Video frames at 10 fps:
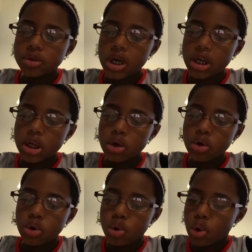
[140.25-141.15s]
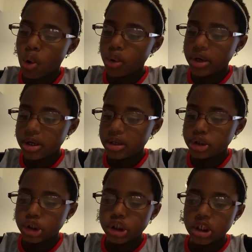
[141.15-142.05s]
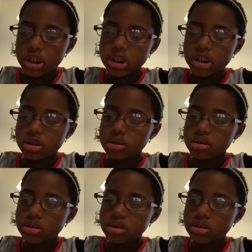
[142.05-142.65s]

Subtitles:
tiny golden chicks.